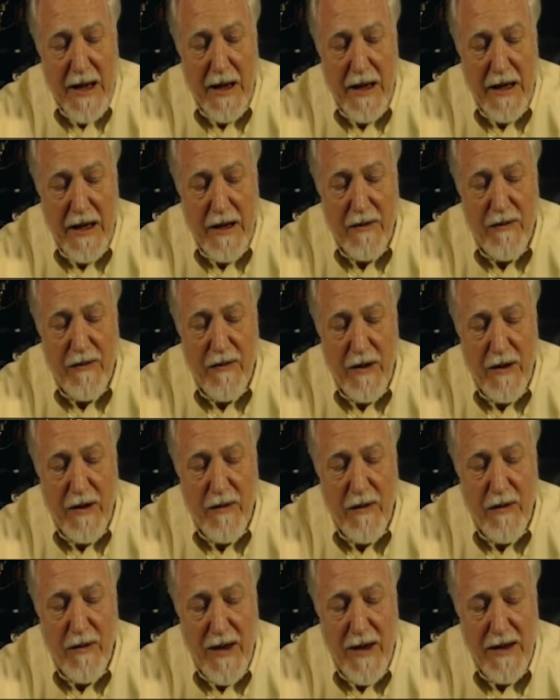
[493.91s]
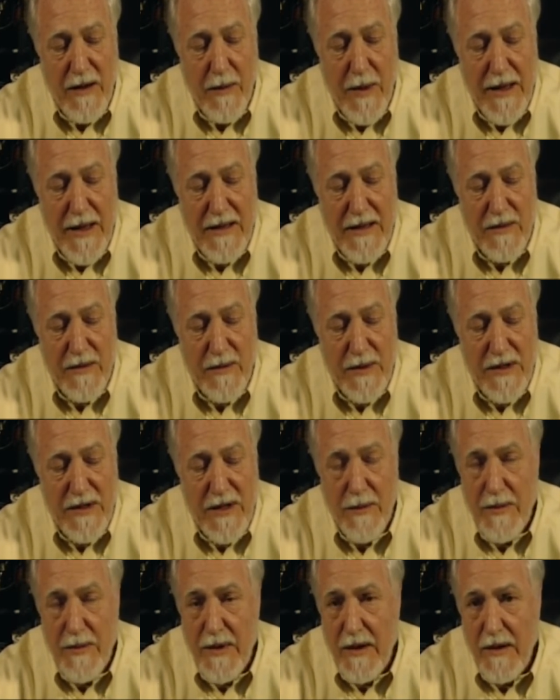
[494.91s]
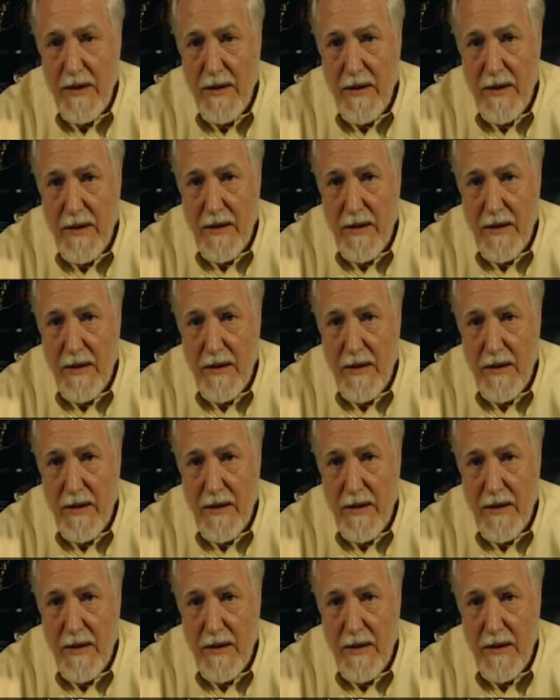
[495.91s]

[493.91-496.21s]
If he found that medicine was something